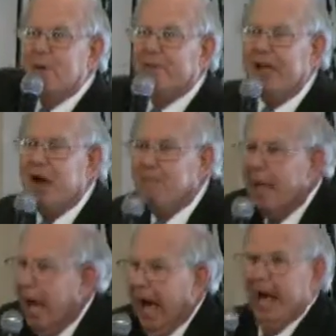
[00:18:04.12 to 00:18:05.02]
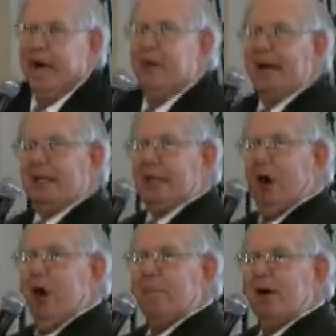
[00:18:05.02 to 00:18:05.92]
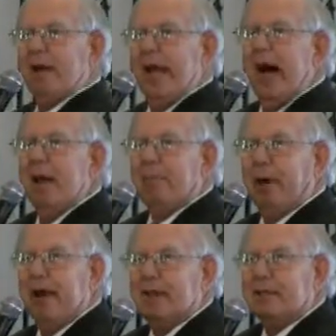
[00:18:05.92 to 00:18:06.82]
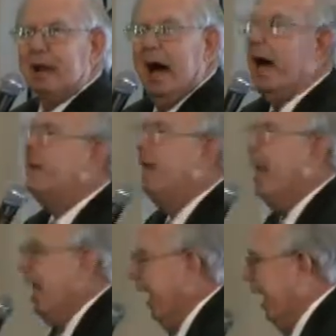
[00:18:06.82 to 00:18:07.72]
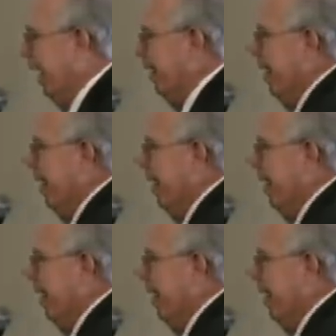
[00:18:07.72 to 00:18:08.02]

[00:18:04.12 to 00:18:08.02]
with them. I helped my songbook out, praise God. And